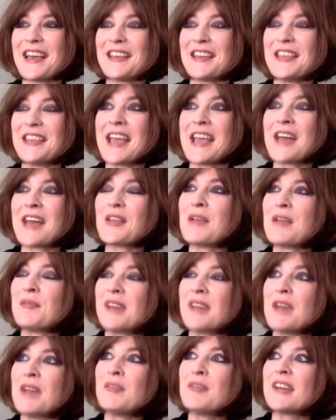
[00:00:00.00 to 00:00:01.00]
Yeah,
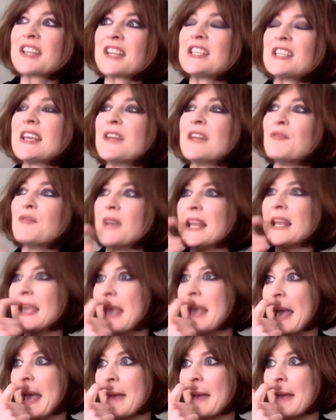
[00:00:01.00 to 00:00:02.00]
it was actually kind of
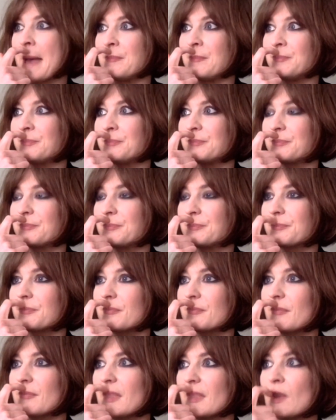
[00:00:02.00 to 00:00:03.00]
really,
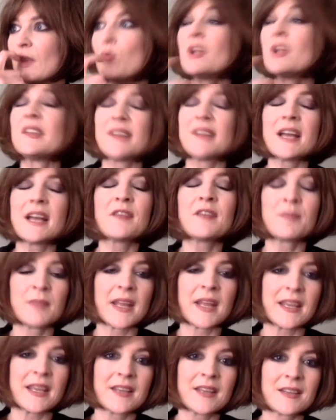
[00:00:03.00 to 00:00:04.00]
well, aside from
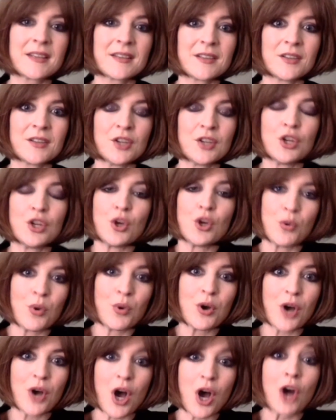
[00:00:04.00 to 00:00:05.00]
like,
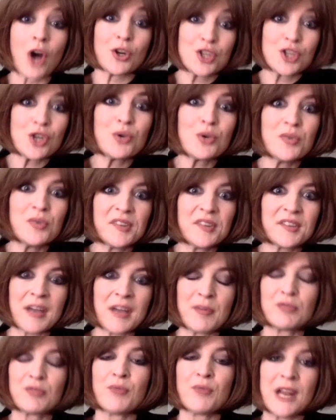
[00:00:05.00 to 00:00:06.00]
our shows,
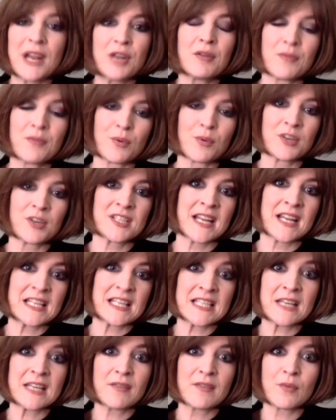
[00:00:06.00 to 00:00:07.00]
I was really looking forward to
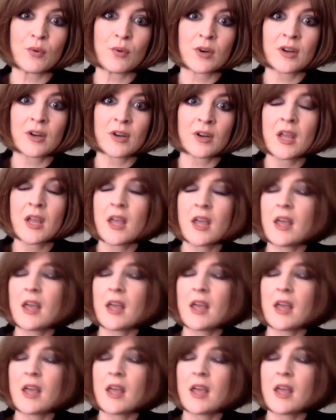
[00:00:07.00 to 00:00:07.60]
1984.